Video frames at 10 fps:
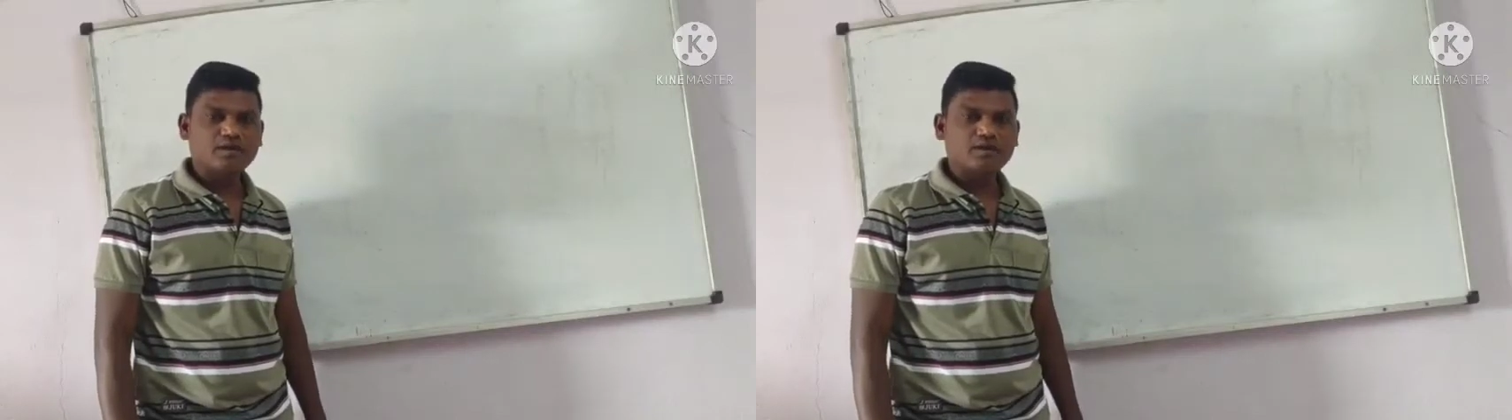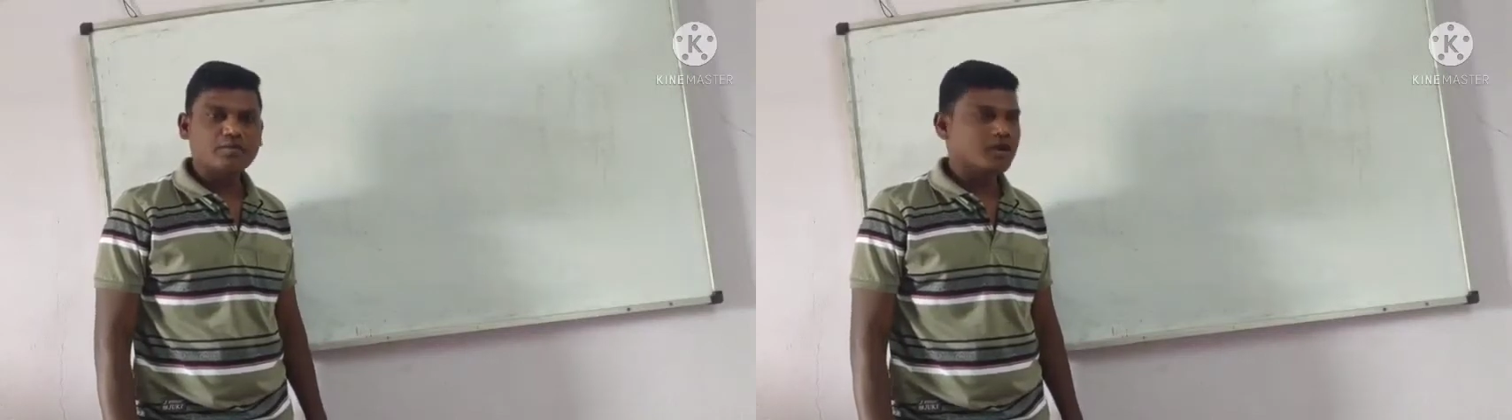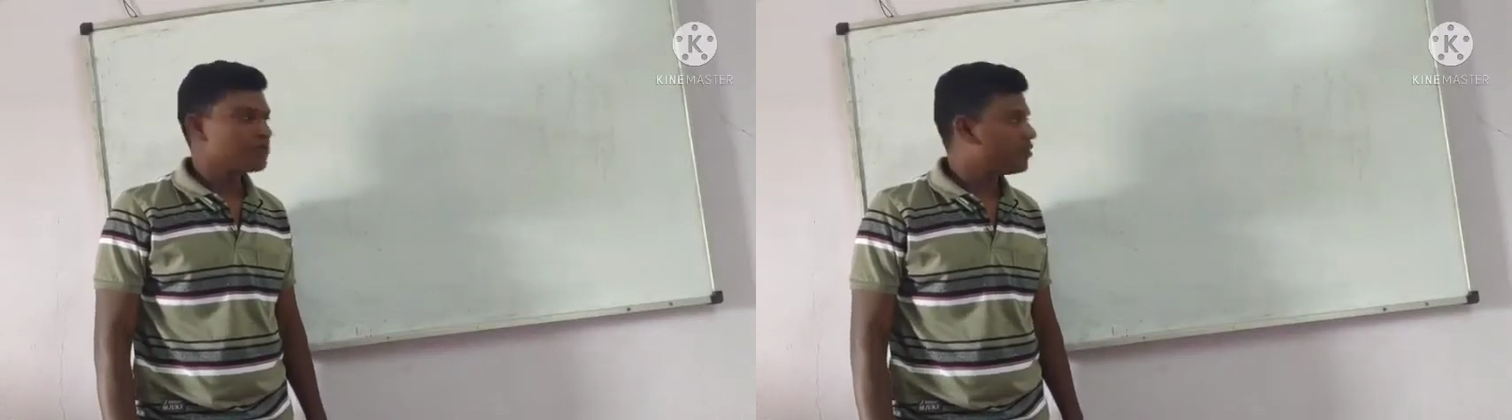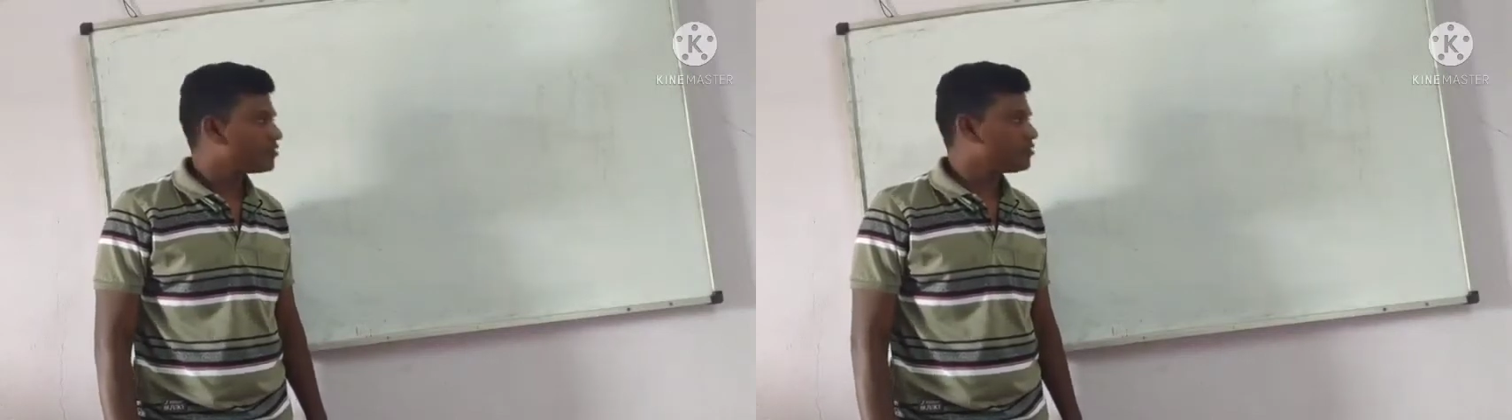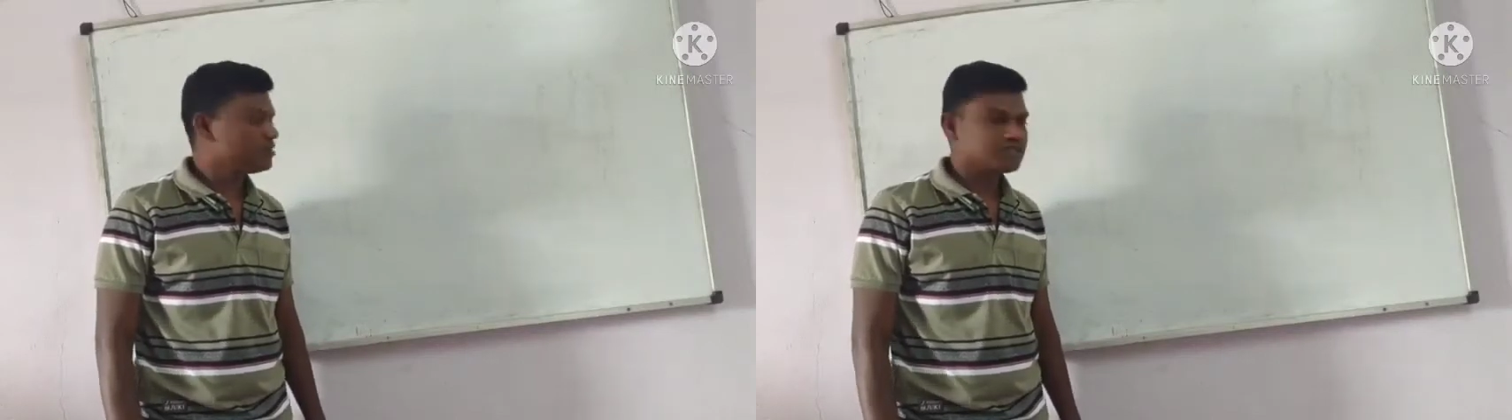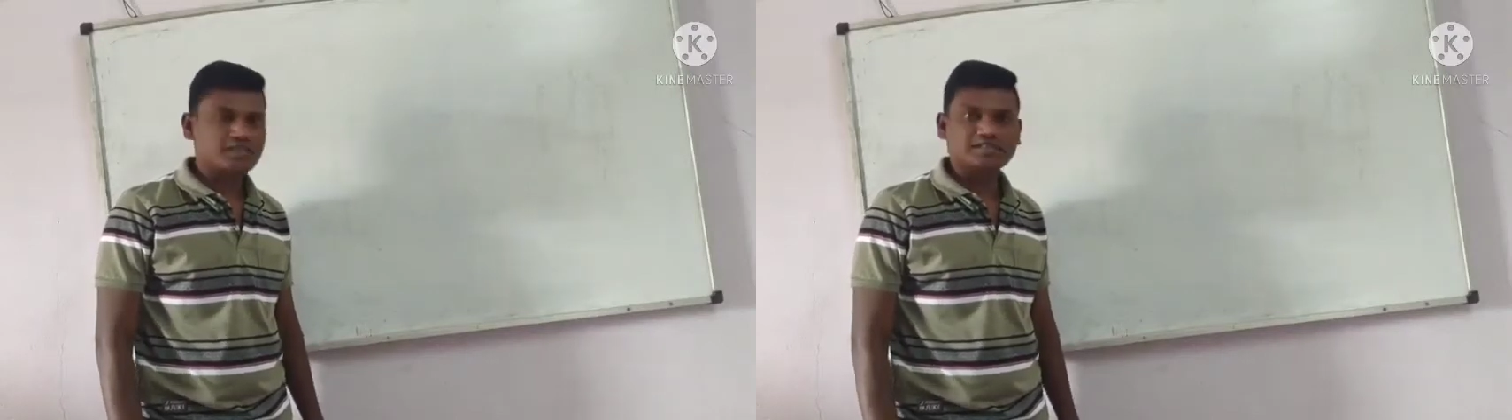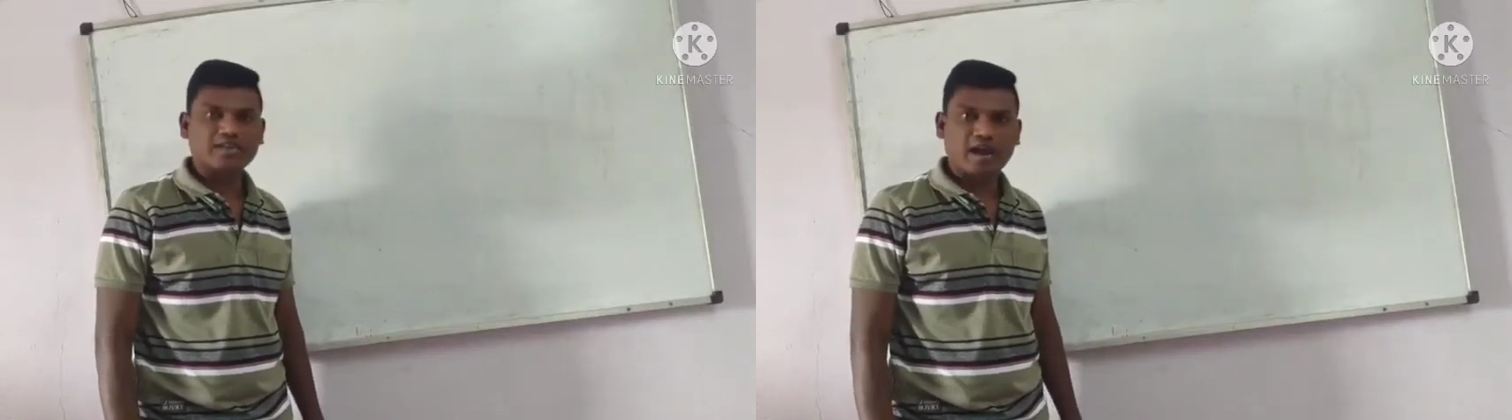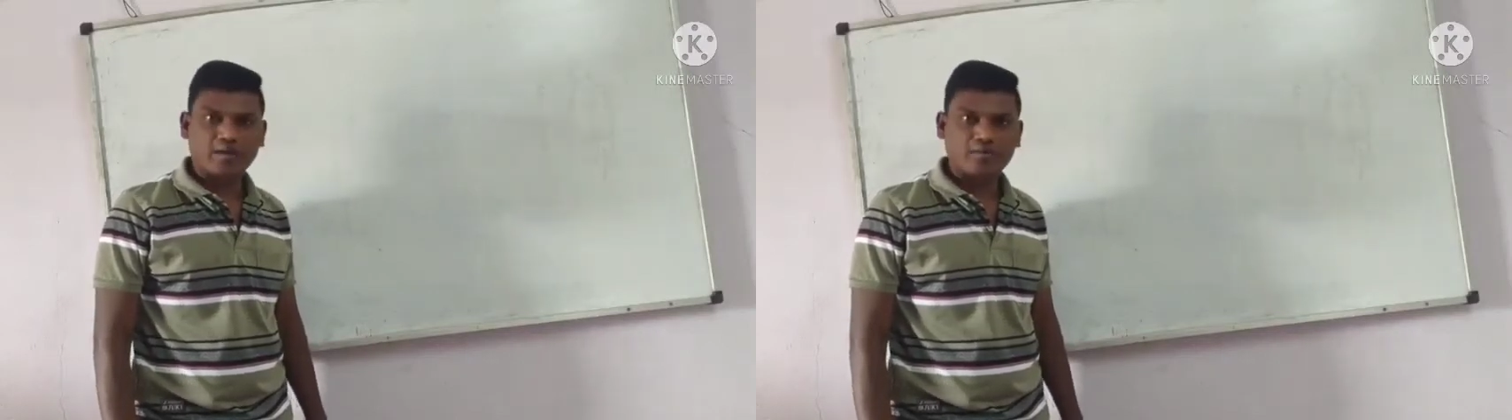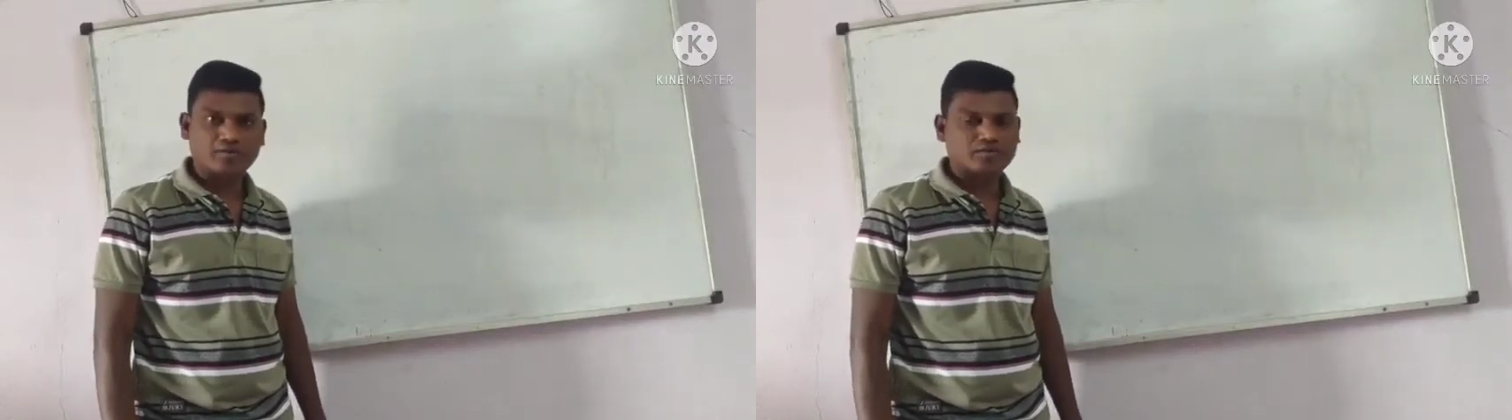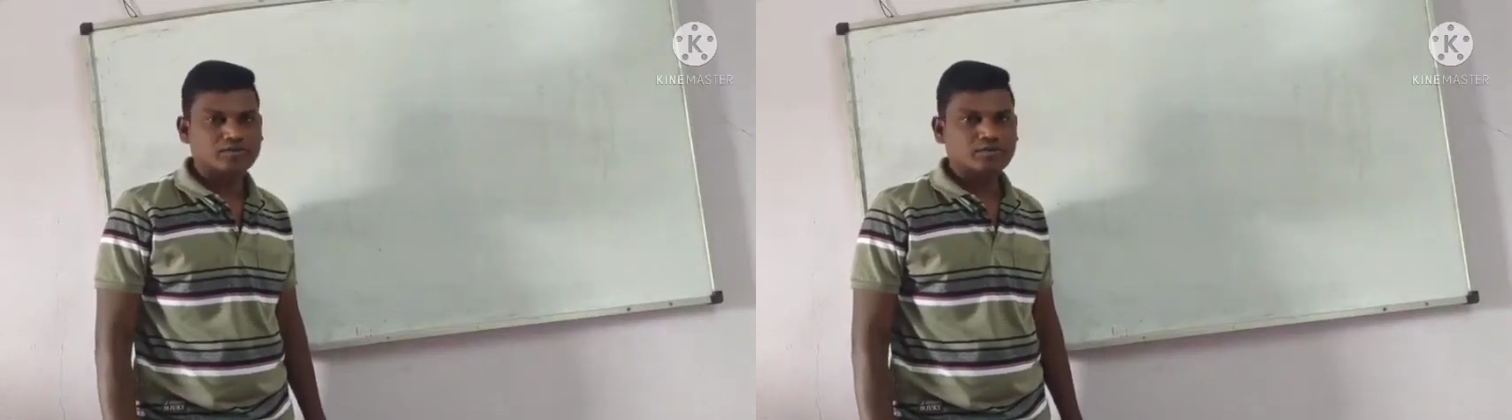or we are going to discuss
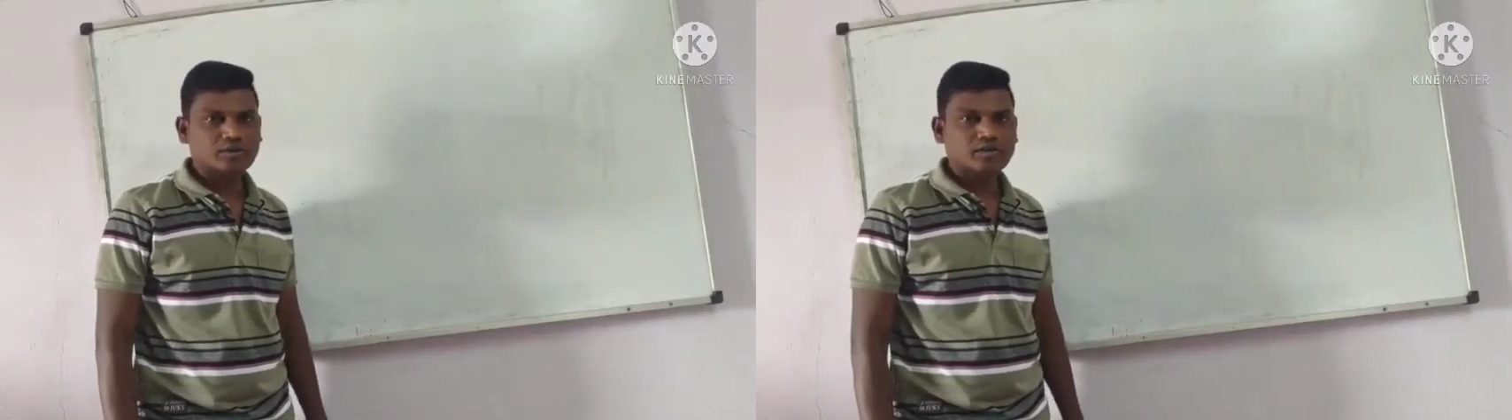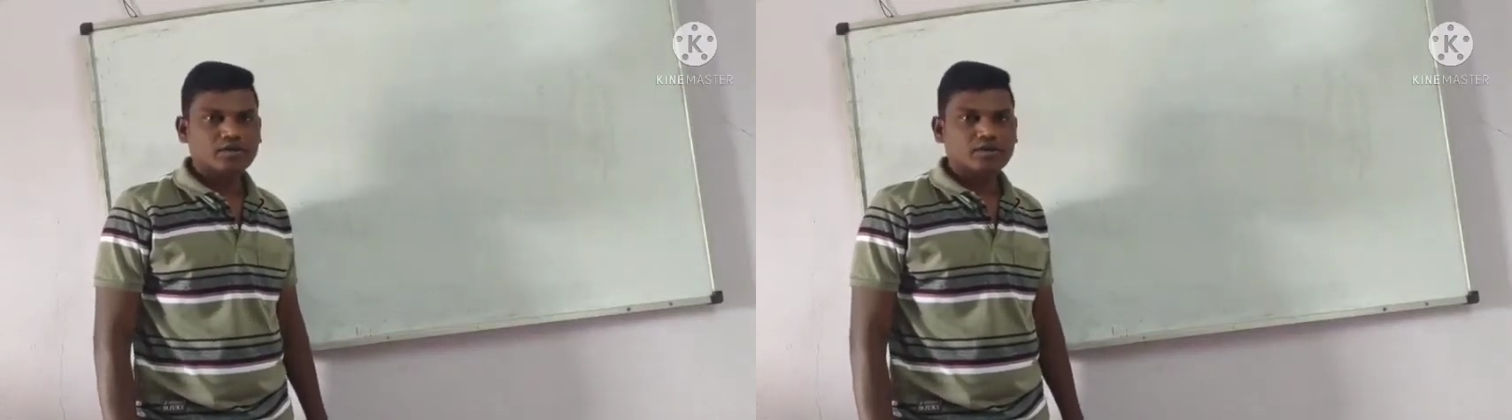about